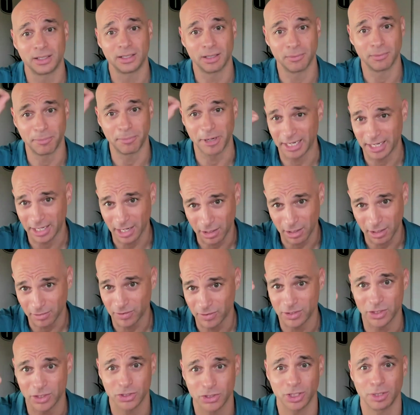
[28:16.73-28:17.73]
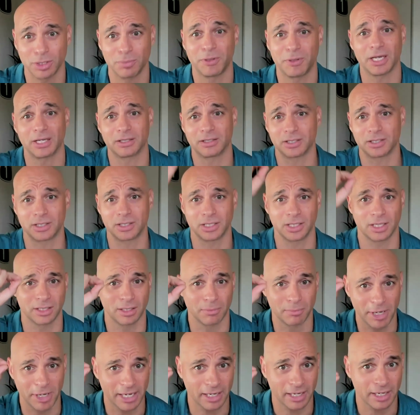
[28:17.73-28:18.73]
the bank account of the GP entity,
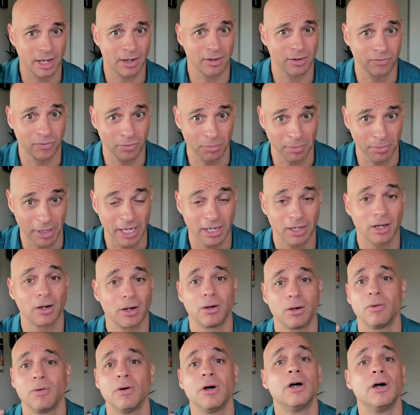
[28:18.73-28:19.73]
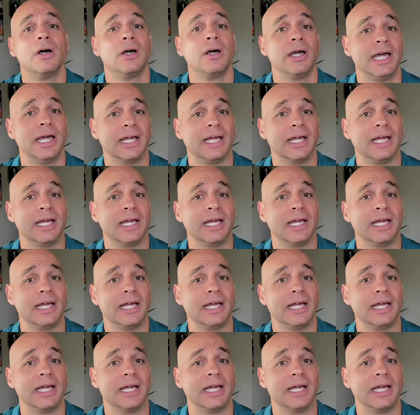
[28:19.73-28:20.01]
and the bank account of the Manco.